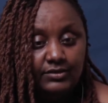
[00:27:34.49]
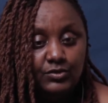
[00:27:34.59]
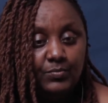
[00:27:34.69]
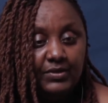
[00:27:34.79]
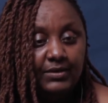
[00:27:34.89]

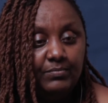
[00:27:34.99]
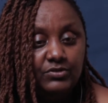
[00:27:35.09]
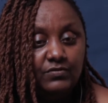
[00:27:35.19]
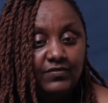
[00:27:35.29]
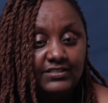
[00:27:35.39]
to be able
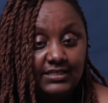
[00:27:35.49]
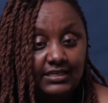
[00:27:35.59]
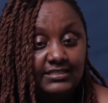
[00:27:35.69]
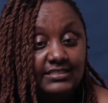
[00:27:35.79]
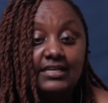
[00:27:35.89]
to
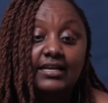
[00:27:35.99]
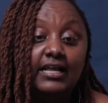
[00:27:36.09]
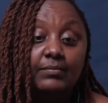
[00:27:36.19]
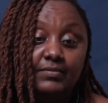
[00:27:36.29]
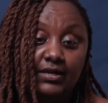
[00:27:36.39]
facilitate and
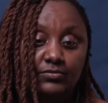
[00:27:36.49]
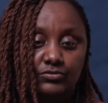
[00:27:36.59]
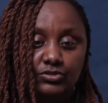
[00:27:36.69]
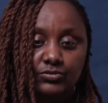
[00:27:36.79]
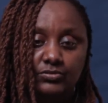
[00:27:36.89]
help their
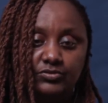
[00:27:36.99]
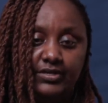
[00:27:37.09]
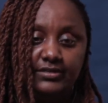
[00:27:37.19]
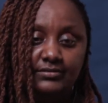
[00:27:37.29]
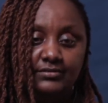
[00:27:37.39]
own
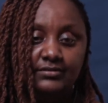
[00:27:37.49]
children.